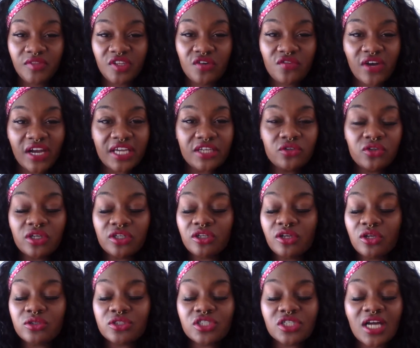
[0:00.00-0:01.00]
right? You could
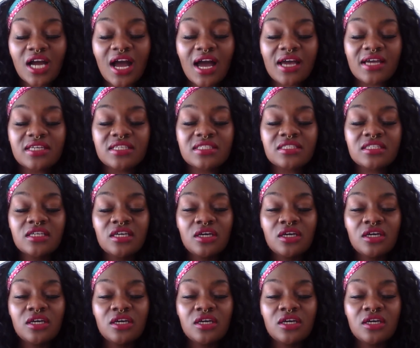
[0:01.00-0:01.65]
close your eyes.